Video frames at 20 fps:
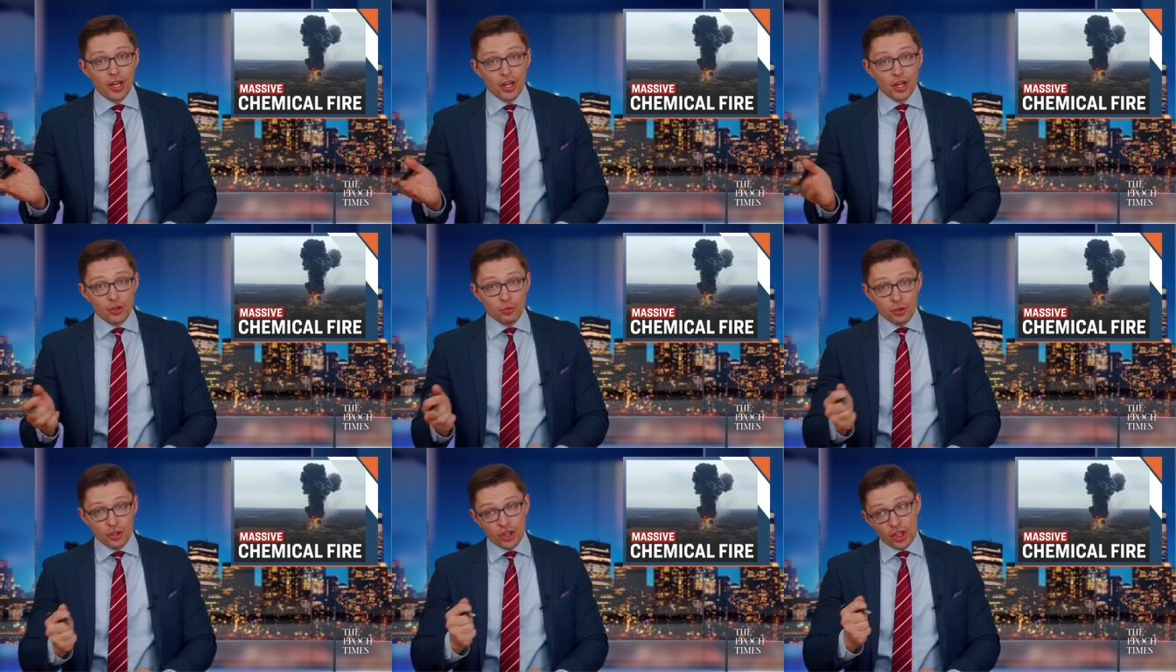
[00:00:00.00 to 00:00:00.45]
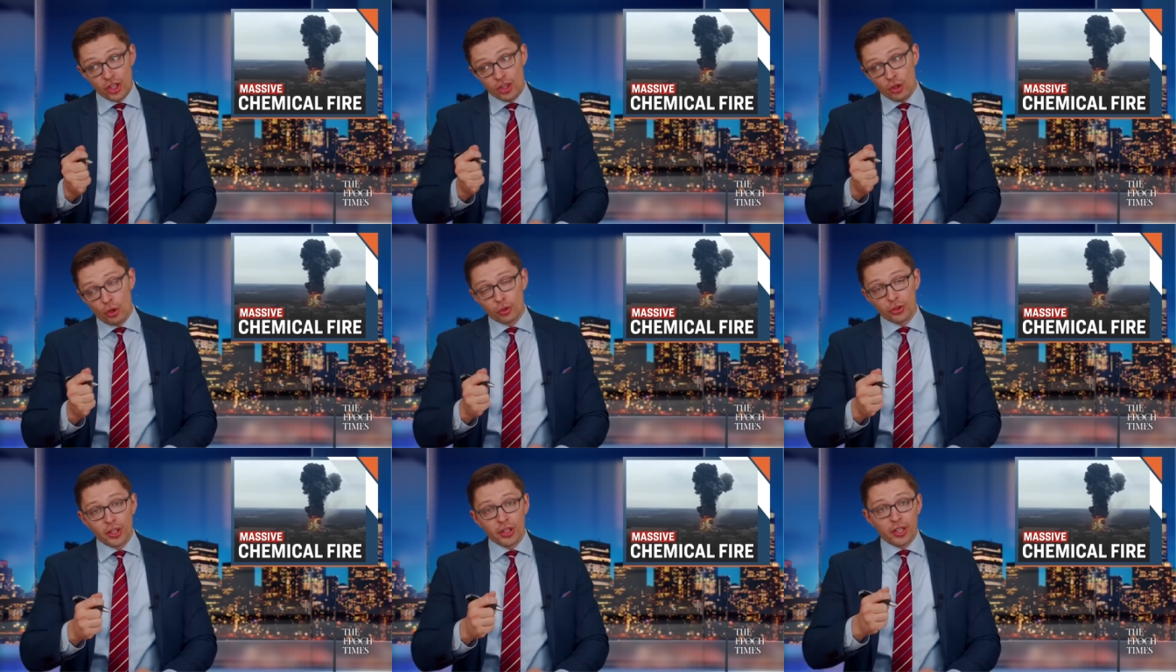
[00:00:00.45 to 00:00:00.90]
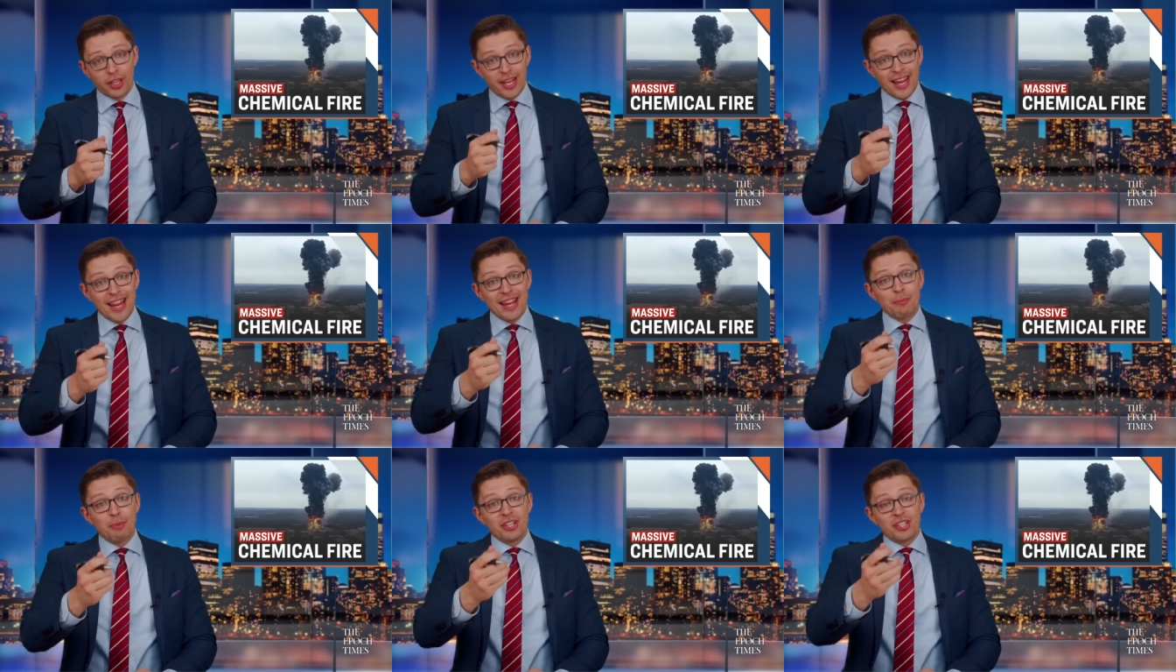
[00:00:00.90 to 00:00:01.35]
Here's what she told an
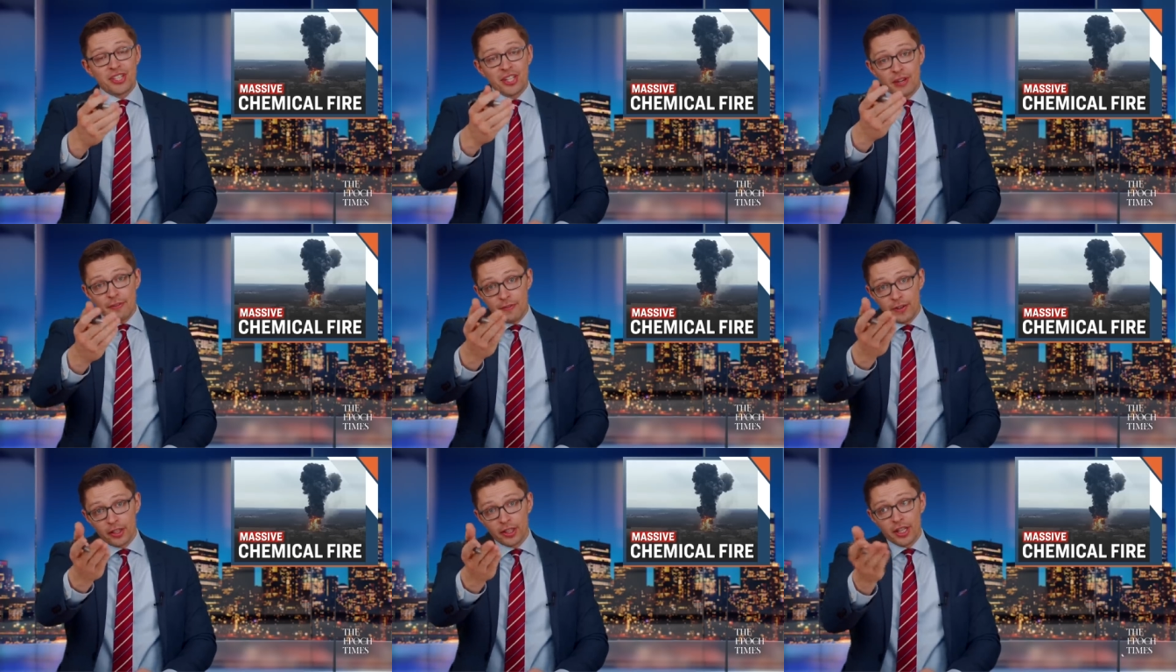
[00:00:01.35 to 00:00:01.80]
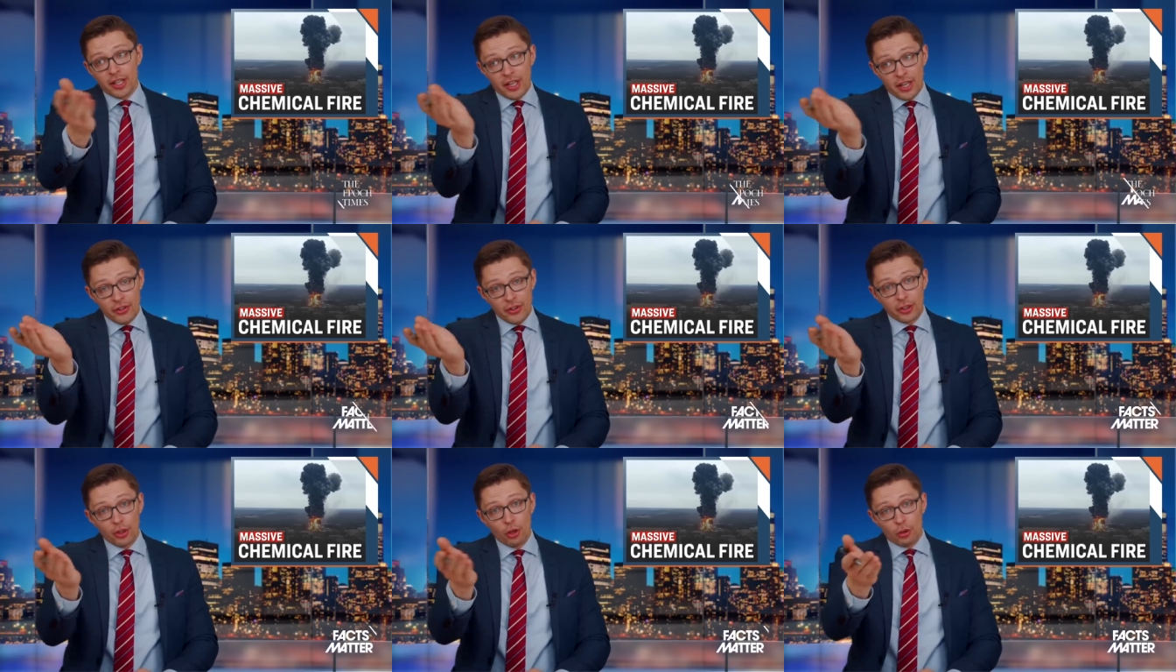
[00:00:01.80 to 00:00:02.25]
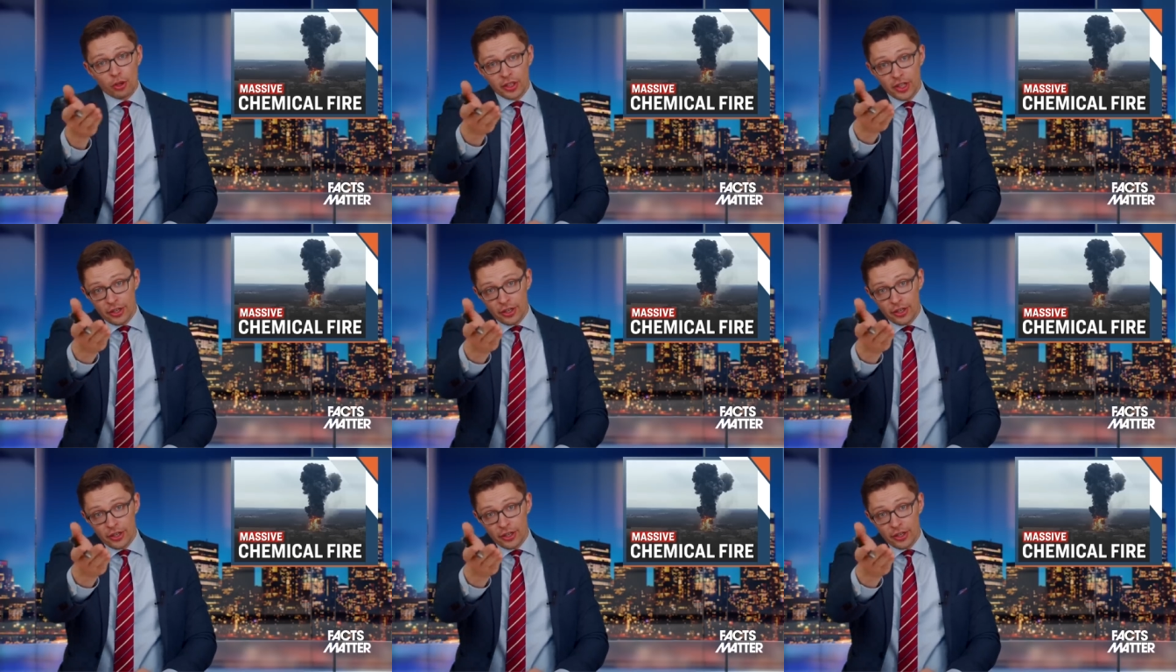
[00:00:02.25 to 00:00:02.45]
A B C affiliate in the local